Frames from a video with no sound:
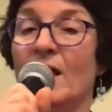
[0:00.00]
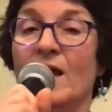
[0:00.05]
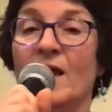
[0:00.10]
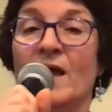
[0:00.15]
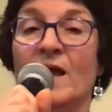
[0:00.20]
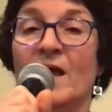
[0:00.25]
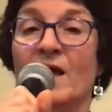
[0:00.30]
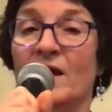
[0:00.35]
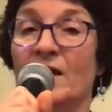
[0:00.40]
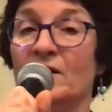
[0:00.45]

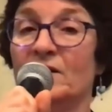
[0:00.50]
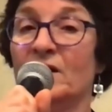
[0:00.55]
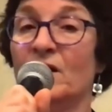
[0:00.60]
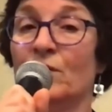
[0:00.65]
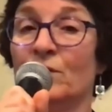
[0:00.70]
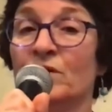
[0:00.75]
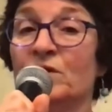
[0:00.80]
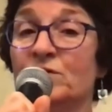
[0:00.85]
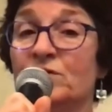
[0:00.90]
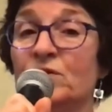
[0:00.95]
And
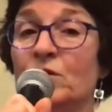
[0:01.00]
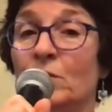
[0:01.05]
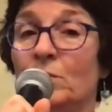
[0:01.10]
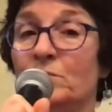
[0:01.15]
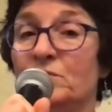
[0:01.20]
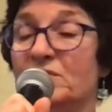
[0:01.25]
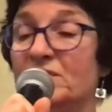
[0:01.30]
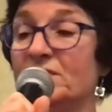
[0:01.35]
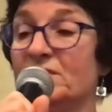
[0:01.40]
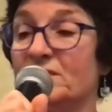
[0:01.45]
Ernest
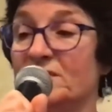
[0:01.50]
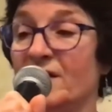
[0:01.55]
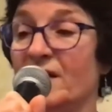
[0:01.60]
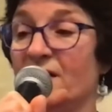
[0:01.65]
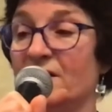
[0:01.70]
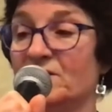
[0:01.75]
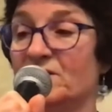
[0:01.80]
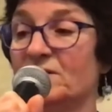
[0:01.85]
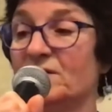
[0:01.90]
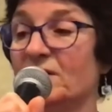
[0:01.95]
Holmes
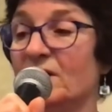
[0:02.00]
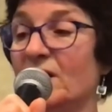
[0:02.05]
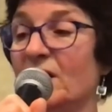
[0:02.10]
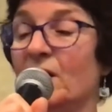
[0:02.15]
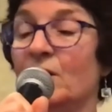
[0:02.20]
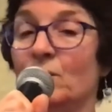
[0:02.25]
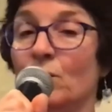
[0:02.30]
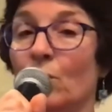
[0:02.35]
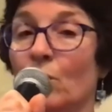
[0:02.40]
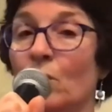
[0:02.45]
says,
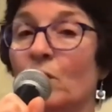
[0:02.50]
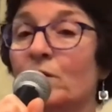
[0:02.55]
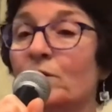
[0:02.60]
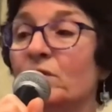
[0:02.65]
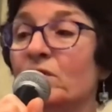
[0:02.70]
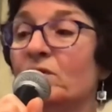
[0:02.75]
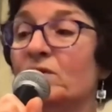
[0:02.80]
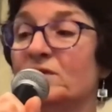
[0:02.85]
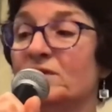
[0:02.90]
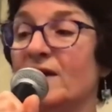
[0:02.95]
in
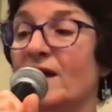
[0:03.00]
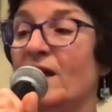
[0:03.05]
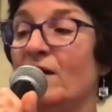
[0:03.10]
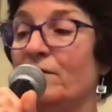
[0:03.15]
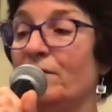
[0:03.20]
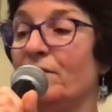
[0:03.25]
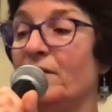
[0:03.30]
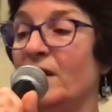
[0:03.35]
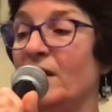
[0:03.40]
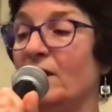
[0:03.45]
order to have
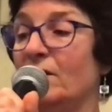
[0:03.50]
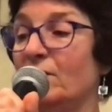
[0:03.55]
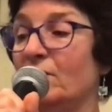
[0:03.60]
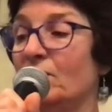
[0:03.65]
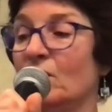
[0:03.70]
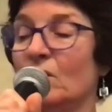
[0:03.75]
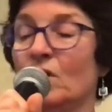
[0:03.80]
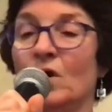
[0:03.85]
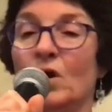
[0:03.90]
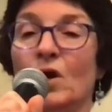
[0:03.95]
faith,
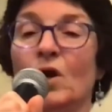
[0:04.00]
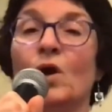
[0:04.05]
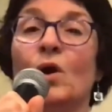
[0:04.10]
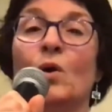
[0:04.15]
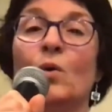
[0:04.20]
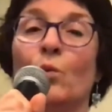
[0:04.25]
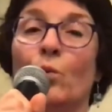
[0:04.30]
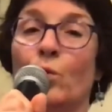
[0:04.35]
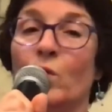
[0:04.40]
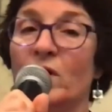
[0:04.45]

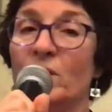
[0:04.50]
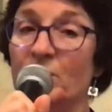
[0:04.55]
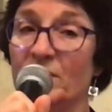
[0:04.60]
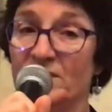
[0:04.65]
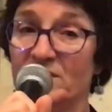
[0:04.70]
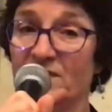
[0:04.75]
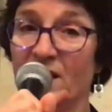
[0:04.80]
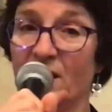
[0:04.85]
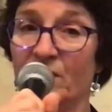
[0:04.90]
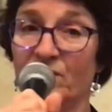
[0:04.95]
we
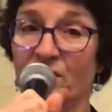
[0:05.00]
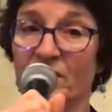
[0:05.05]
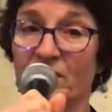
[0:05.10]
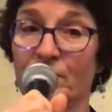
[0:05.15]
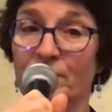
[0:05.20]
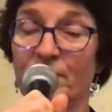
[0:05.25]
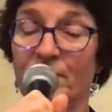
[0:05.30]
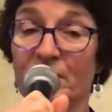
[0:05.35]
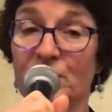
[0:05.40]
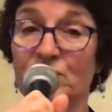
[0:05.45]
must have a
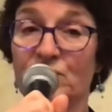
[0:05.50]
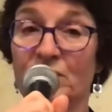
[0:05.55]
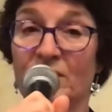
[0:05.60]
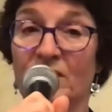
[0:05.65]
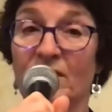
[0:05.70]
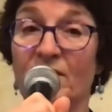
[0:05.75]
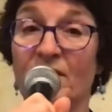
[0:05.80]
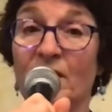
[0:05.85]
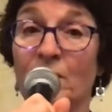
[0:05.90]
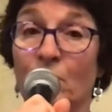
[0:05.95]

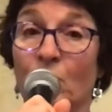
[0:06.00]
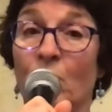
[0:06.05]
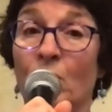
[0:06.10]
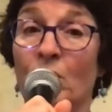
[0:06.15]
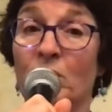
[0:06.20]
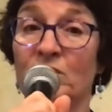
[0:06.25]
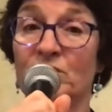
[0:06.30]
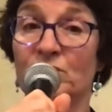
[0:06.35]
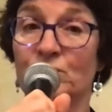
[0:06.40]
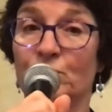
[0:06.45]
conviction that
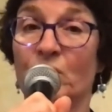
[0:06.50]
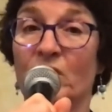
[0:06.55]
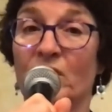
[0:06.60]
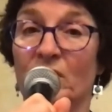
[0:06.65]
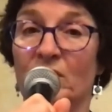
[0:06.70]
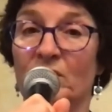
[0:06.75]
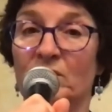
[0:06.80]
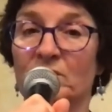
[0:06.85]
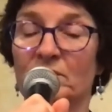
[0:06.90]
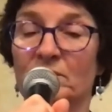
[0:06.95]
all is
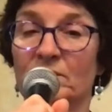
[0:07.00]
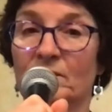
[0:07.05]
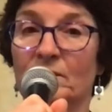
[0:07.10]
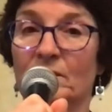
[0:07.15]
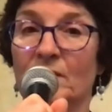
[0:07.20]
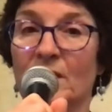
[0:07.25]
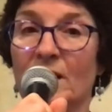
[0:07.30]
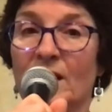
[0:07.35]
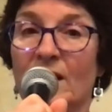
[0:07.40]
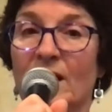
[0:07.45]
well.
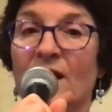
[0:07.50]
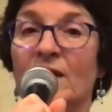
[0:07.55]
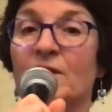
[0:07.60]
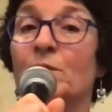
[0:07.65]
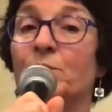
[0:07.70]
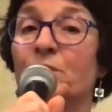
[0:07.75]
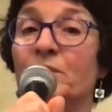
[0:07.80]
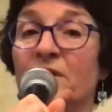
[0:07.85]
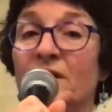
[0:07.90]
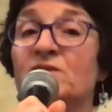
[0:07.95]
And the
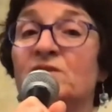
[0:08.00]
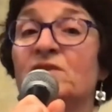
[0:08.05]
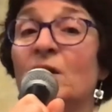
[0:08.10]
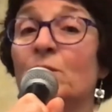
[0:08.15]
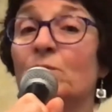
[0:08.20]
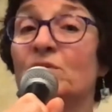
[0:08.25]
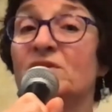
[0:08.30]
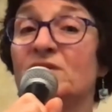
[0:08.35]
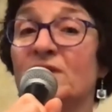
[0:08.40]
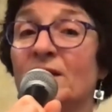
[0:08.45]
place I
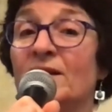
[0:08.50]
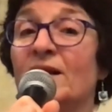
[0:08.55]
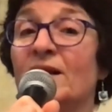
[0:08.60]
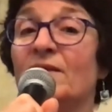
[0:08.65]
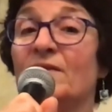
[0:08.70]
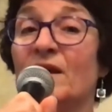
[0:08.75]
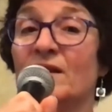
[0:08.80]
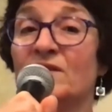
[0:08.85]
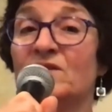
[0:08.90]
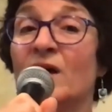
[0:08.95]
was in
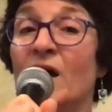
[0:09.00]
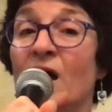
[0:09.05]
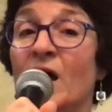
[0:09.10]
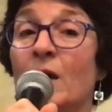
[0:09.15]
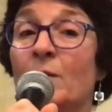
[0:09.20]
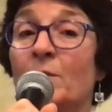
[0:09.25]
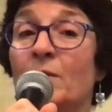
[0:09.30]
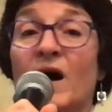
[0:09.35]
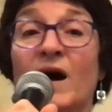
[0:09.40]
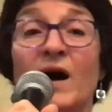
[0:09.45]
at that
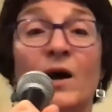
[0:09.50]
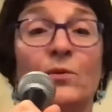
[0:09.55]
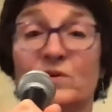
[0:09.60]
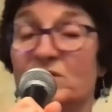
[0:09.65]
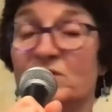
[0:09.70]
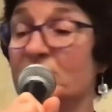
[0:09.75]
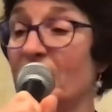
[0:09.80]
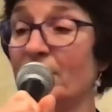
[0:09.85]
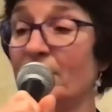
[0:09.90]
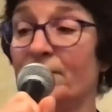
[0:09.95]
time, I
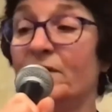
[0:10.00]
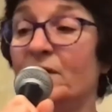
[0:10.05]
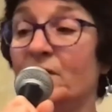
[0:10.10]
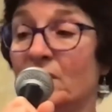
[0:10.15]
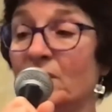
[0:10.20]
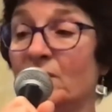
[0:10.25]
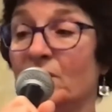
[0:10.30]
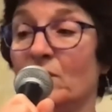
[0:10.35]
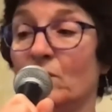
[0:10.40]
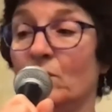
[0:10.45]
was not
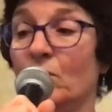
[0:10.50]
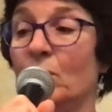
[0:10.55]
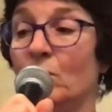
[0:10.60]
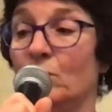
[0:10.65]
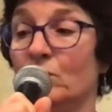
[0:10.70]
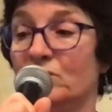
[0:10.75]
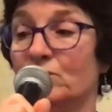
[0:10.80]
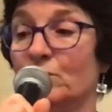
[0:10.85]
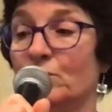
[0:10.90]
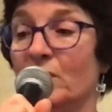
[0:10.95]
feeling that all
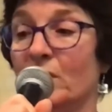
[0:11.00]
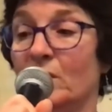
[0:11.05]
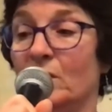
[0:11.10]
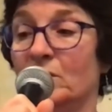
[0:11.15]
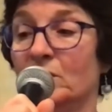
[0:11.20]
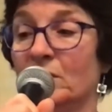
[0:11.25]
was well.